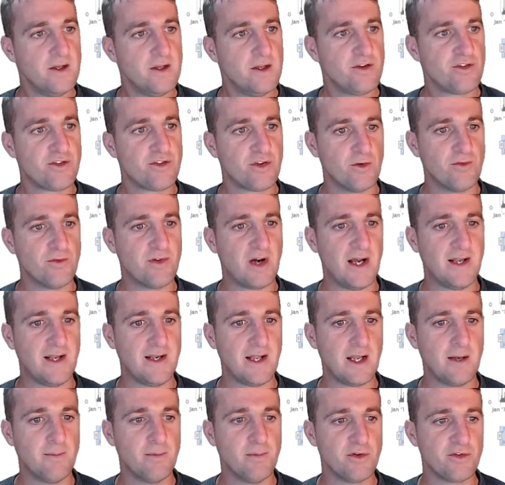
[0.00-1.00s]
So that
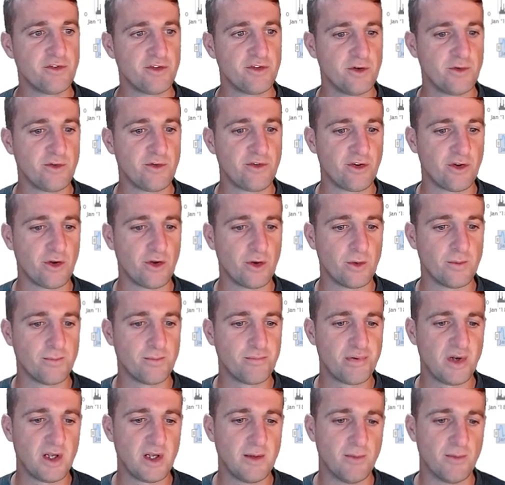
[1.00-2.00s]
enables you
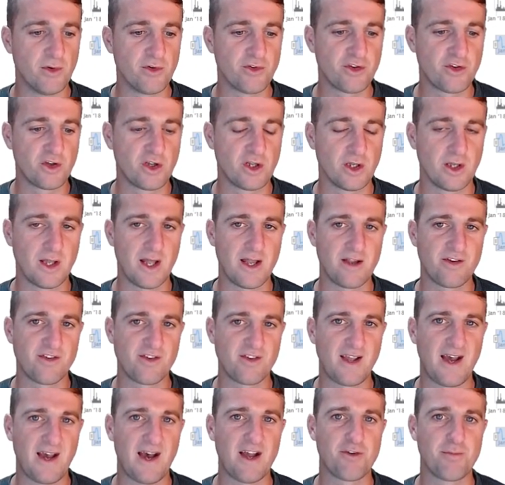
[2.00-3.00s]
to pretty much
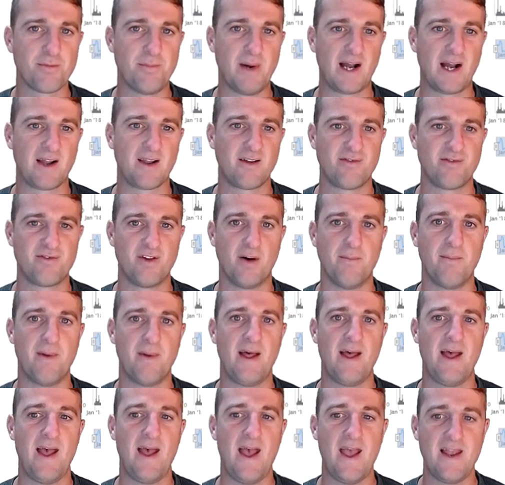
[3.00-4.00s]
collect cash back
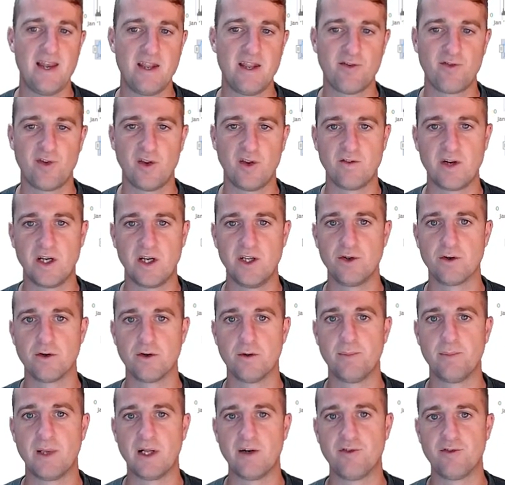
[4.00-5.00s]
from anything that you do
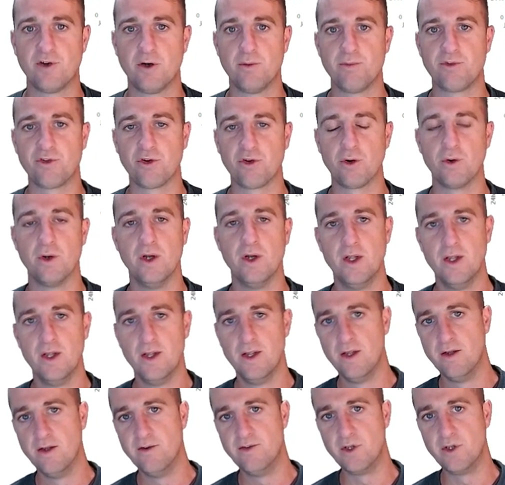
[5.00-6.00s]
on a platform. So
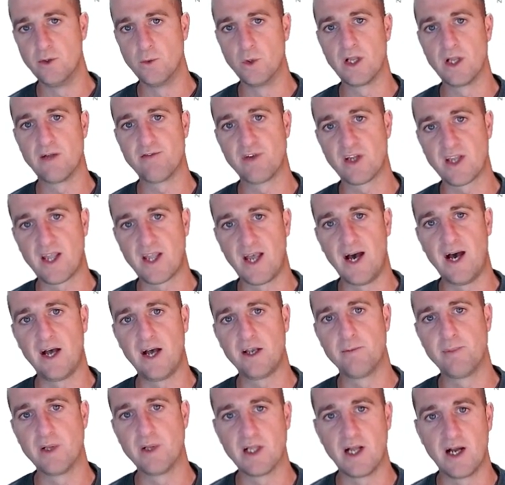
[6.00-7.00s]
you will have a
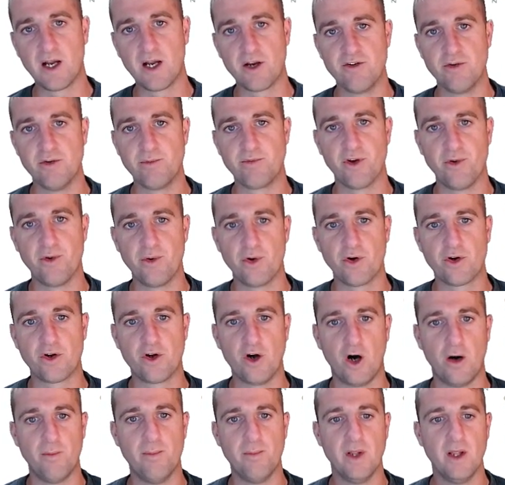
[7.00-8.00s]
card, a bit like
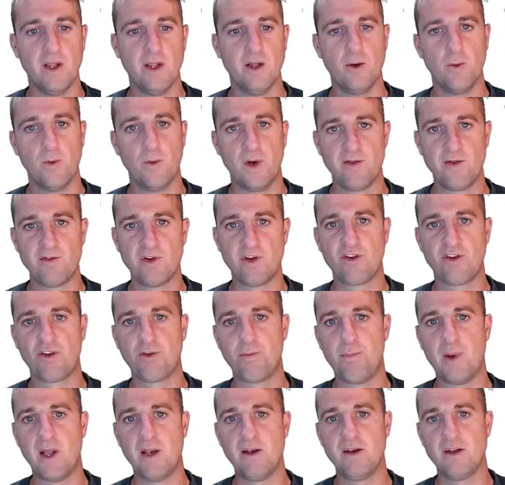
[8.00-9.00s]
Crypto.com. Whenever you
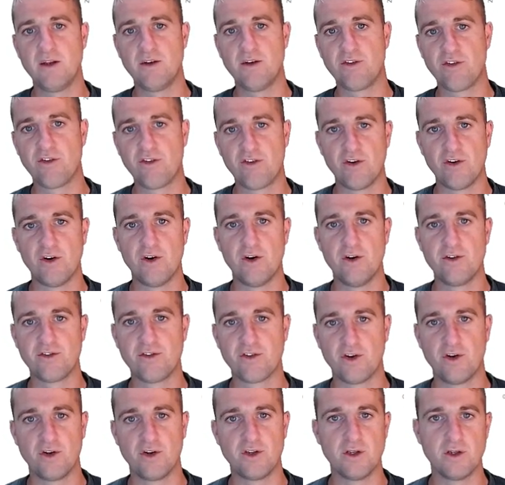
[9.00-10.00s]
spend in
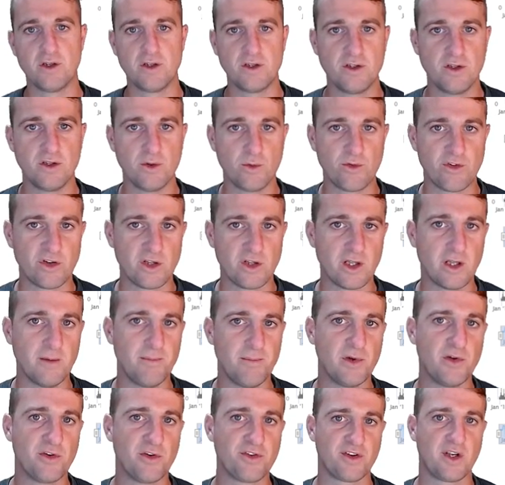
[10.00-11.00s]
stores or your utility
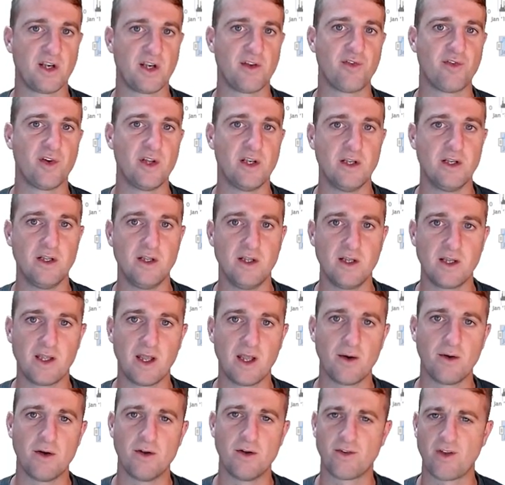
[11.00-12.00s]
bills or anything, you
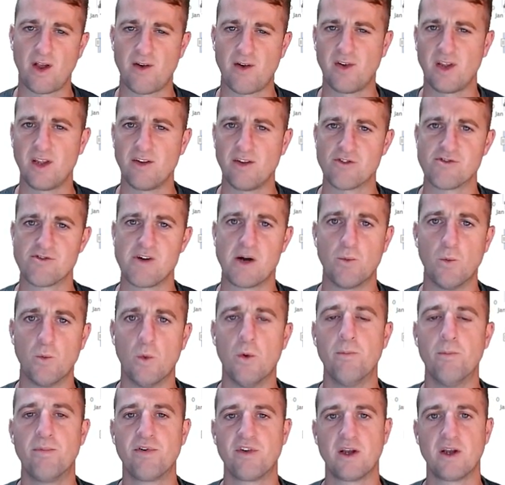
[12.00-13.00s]
get, I think it's around
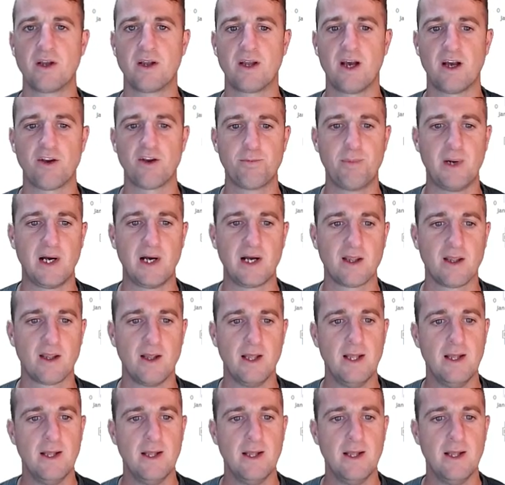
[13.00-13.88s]
1% cash back.